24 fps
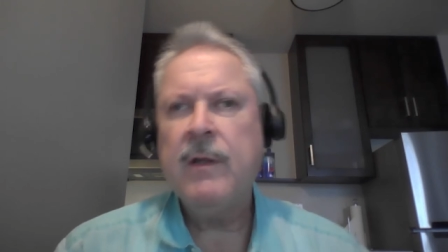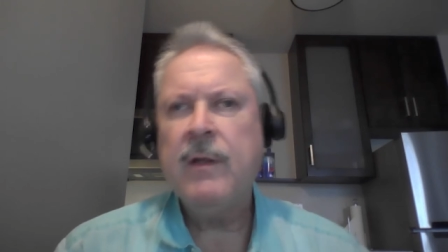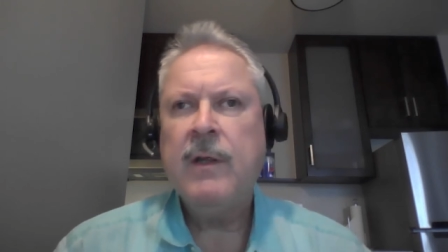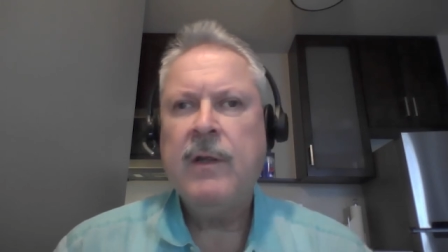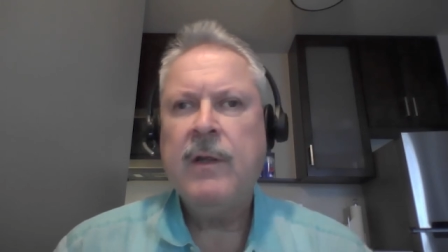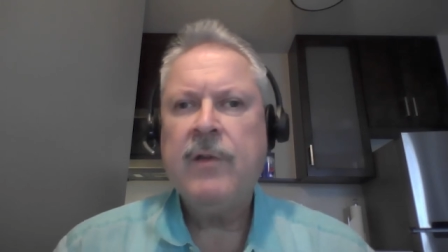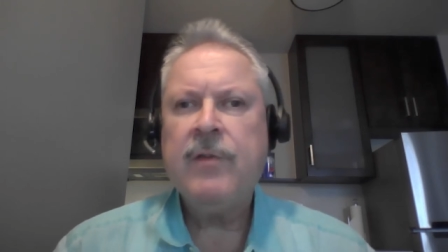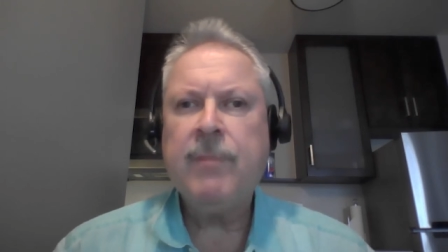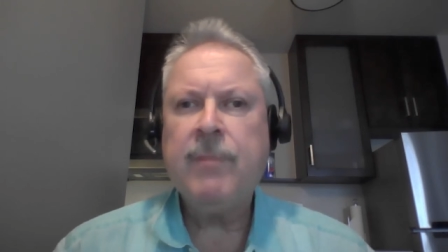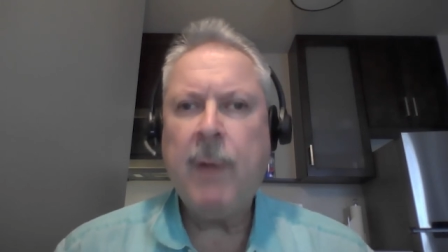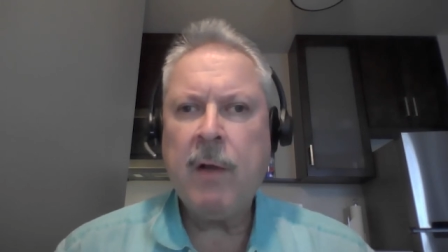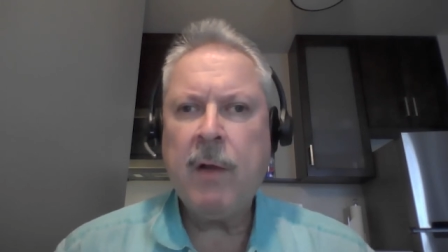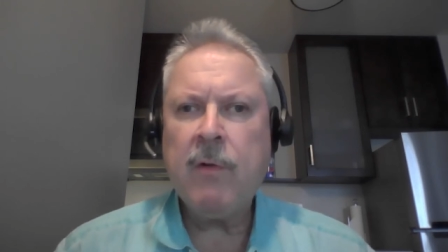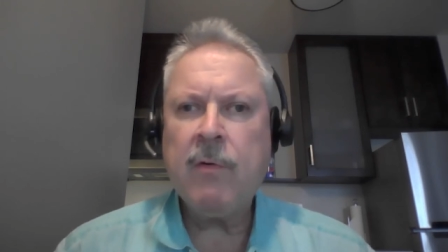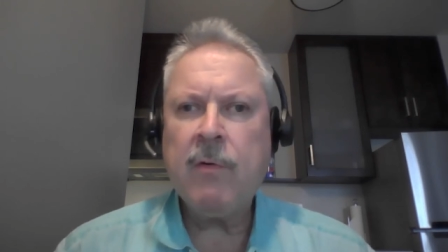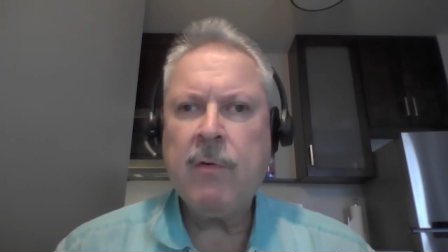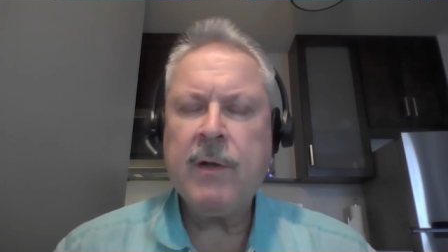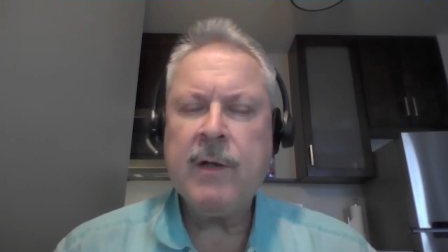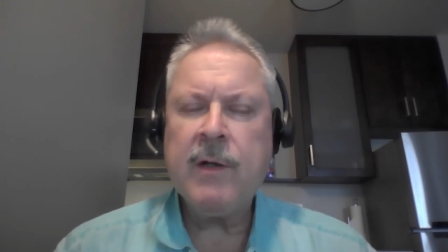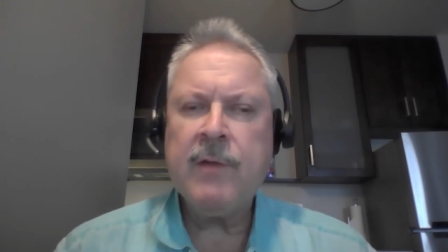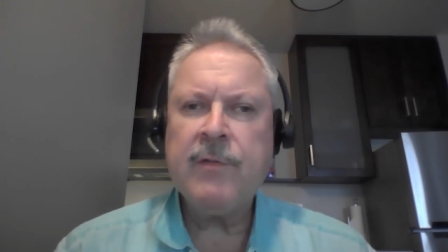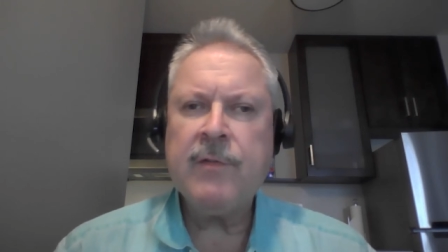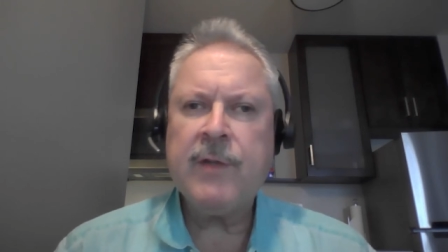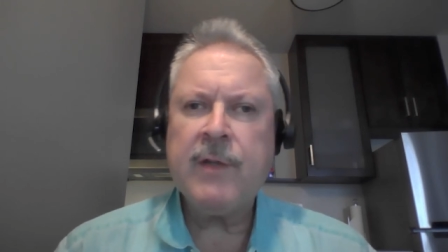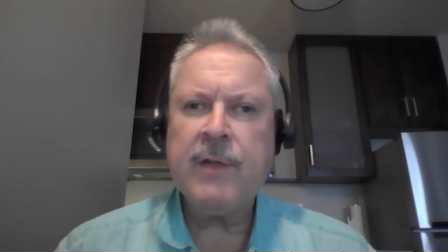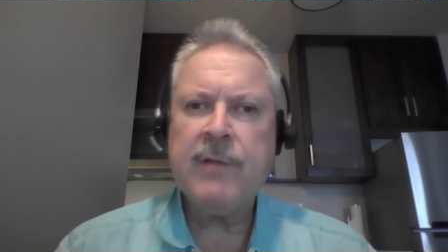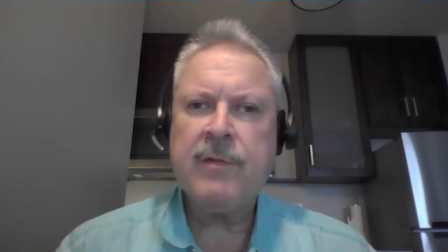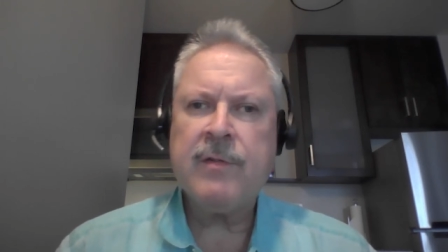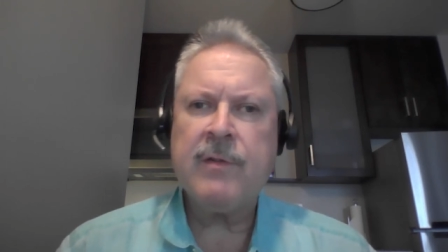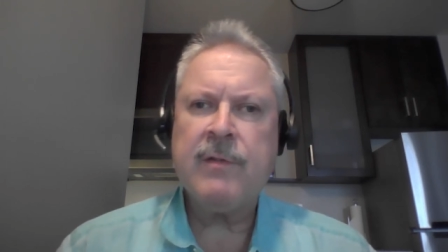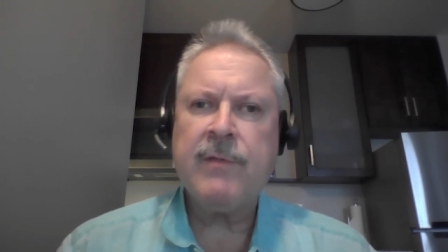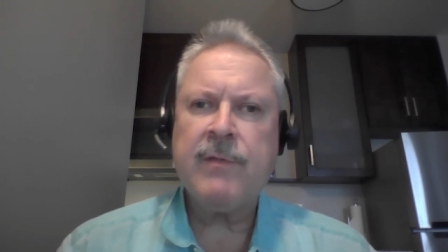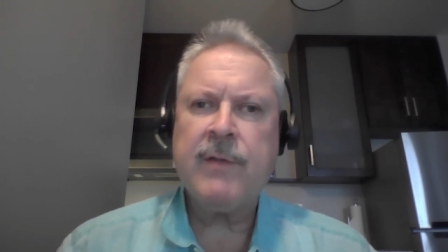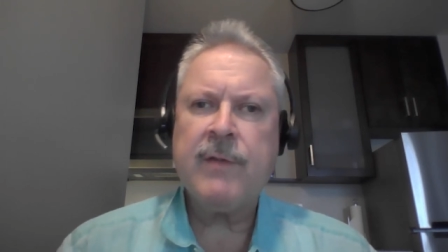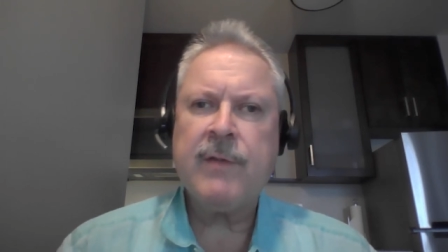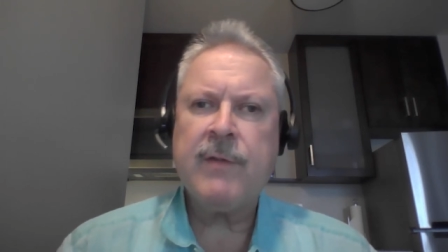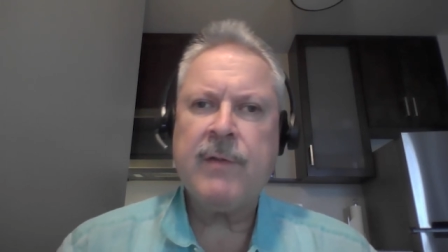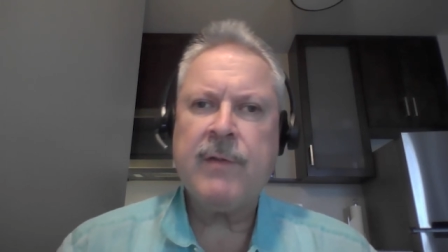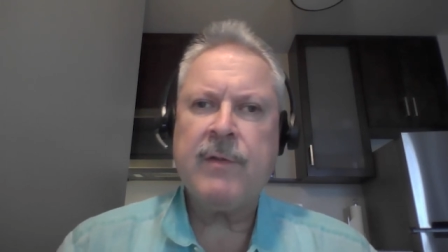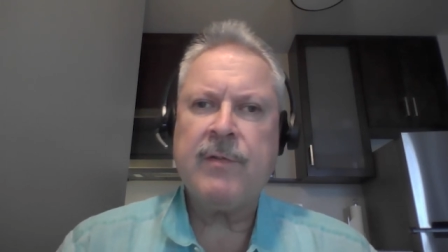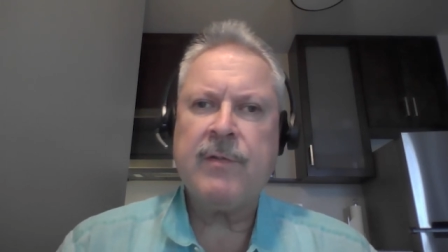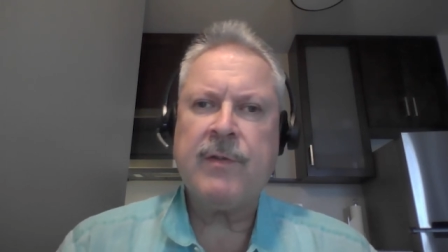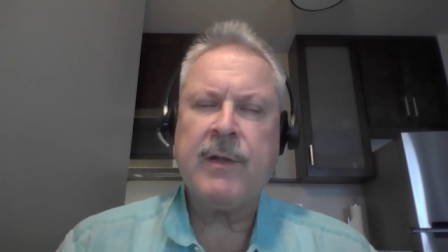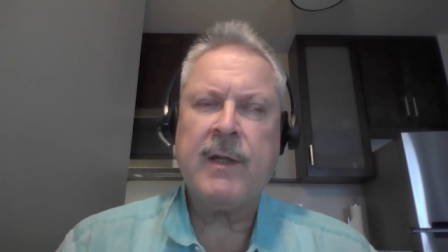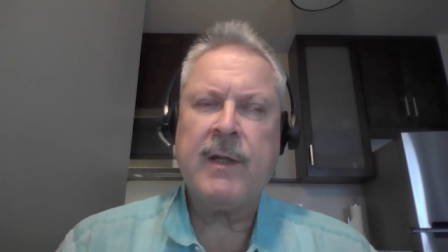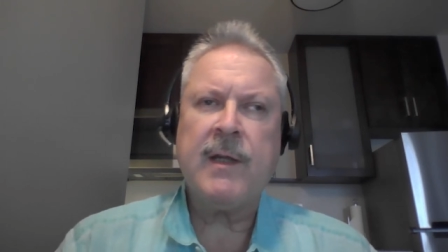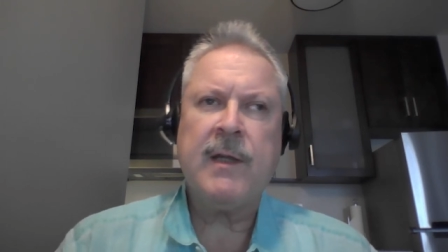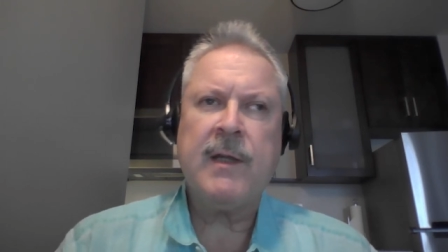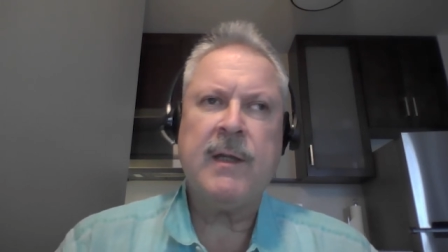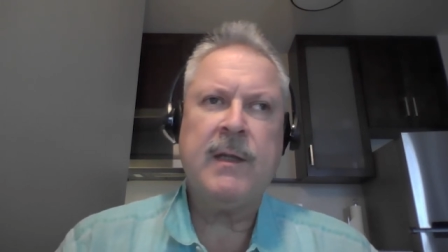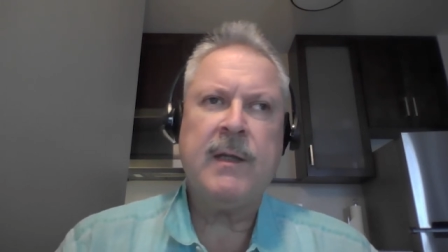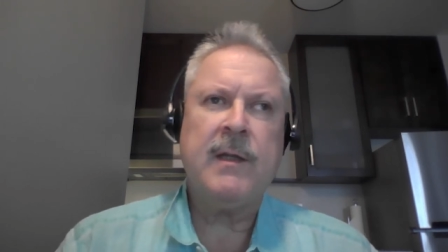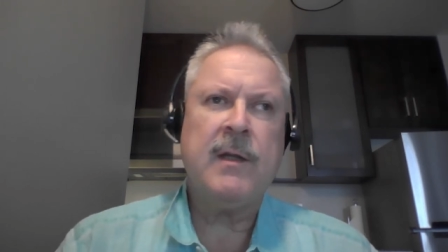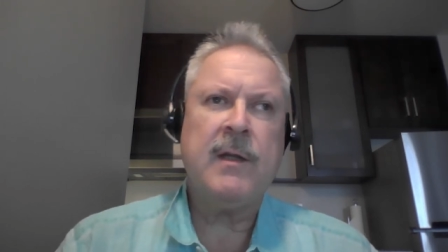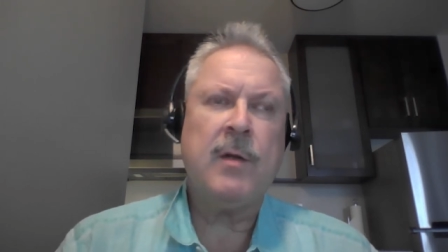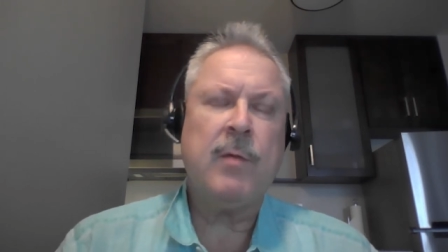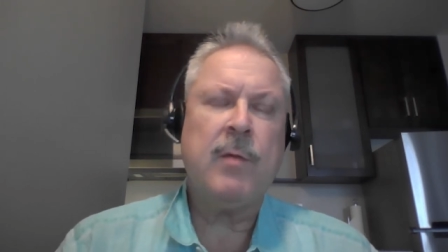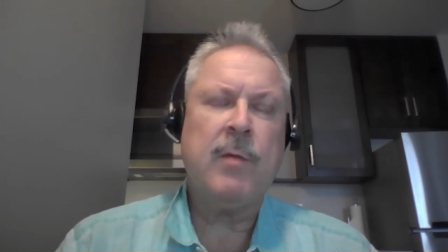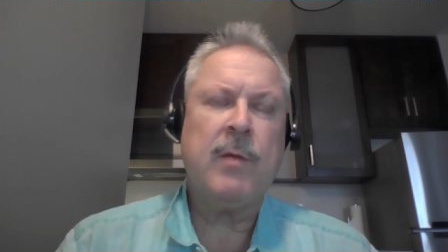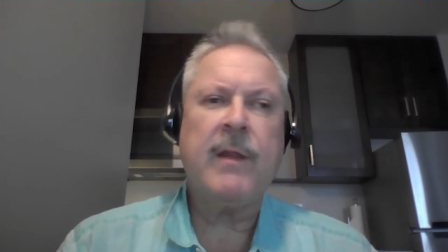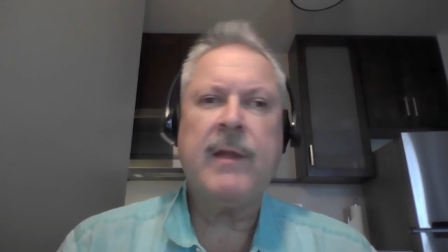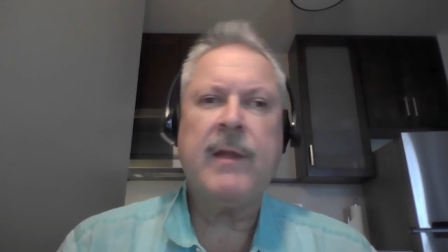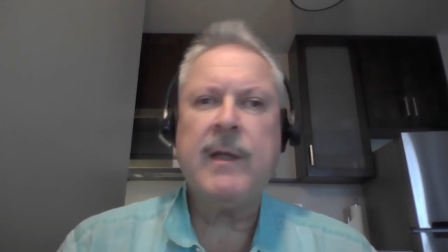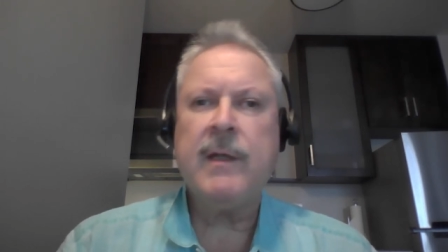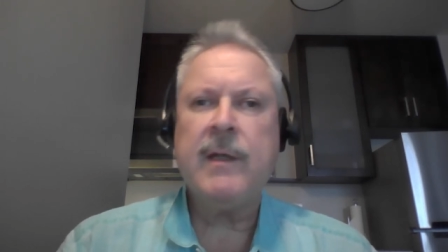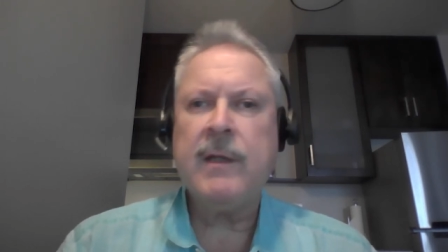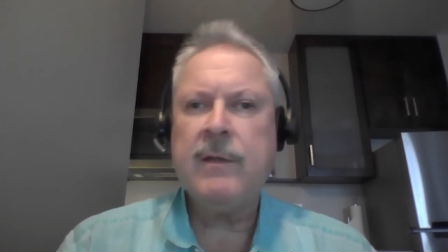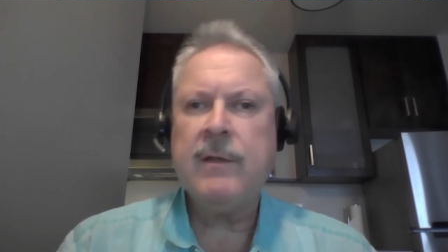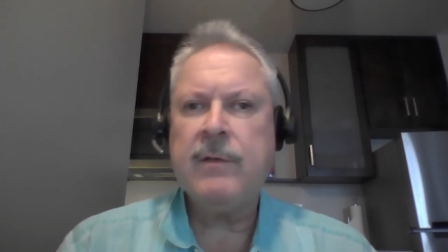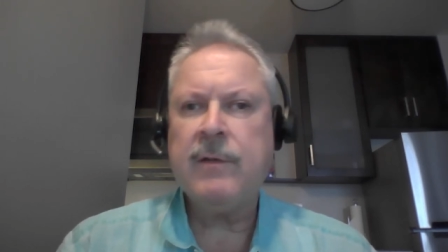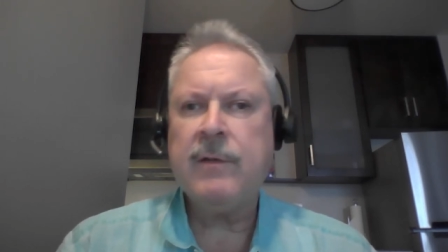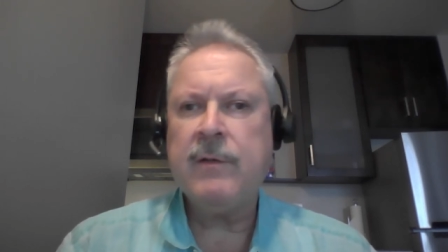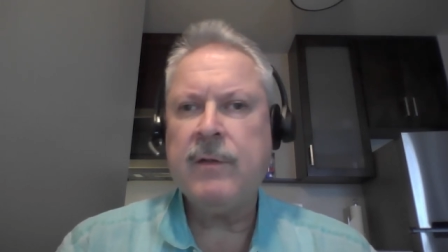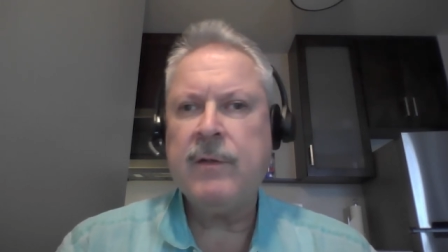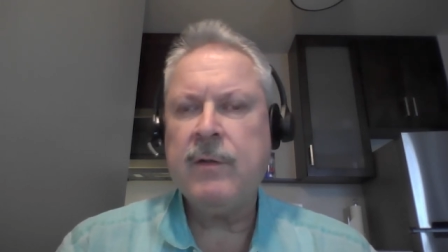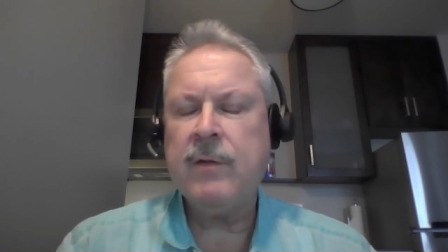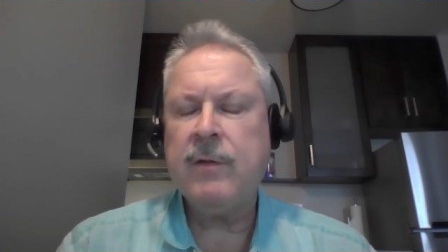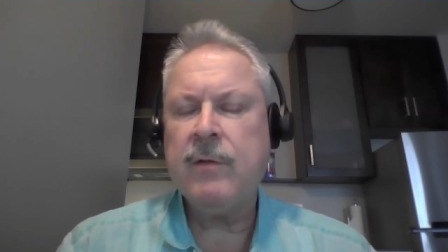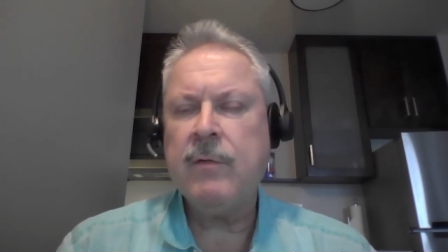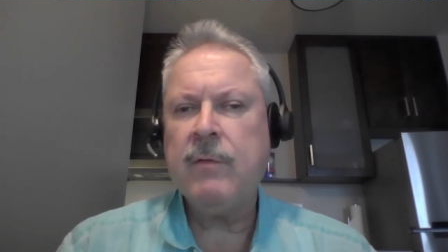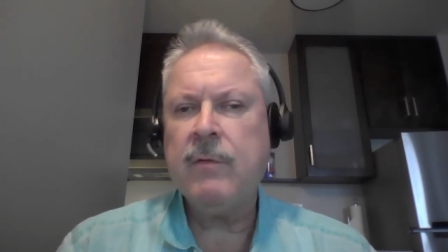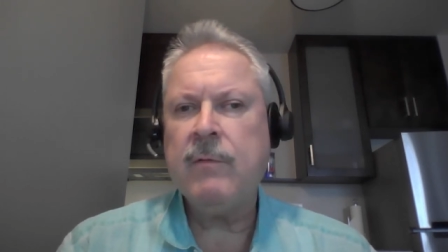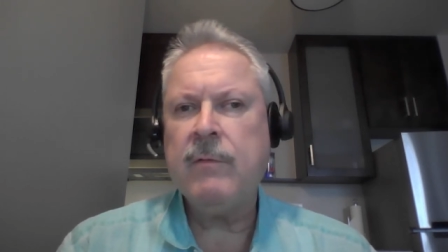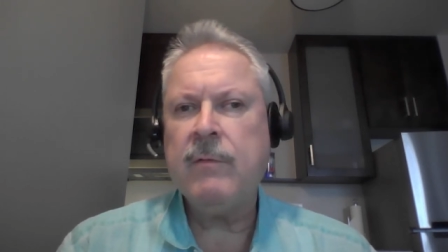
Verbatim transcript: Smaller organizations, if I were to say, what do they need to do?